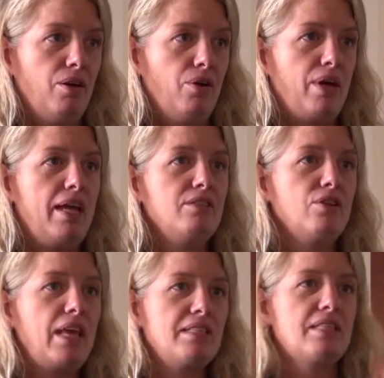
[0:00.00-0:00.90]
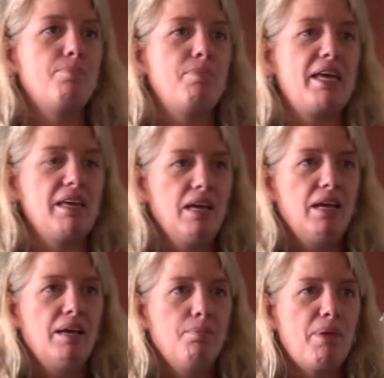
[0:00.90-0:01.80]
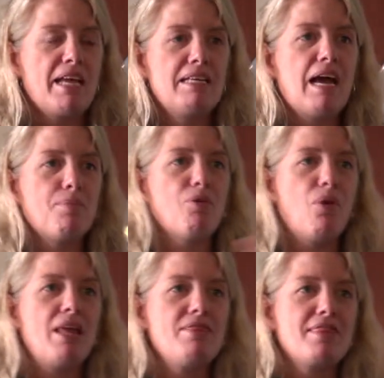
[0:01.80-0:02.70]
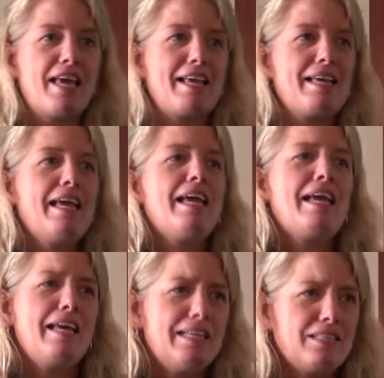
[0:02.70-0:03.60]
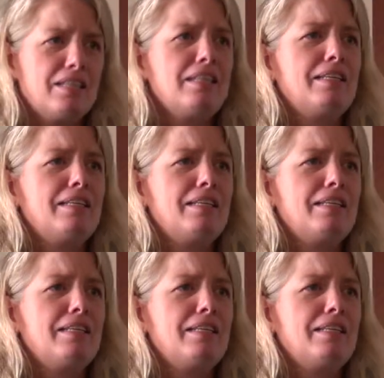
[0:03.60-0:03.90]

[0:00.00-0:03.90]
Okay, so that's the big number one thing, is